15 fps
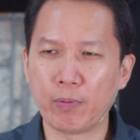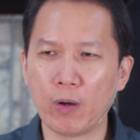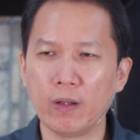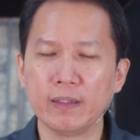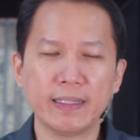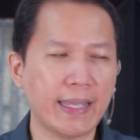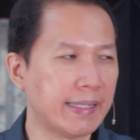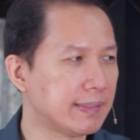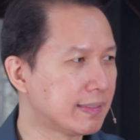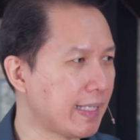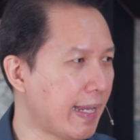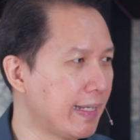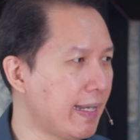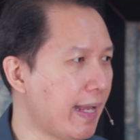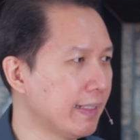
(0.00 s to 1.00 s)
Paul and
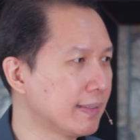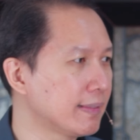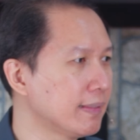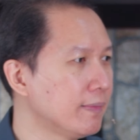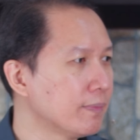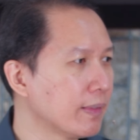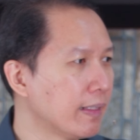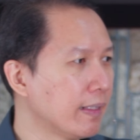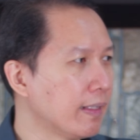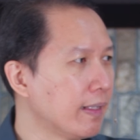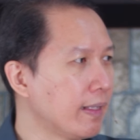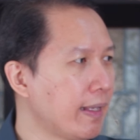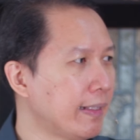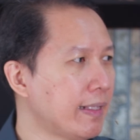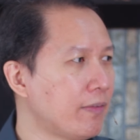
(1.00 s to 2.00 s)
Silas.
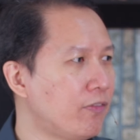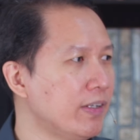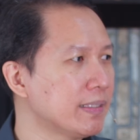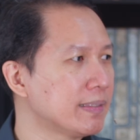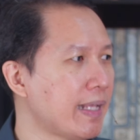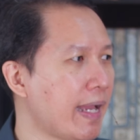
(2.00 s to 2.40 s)
And then verse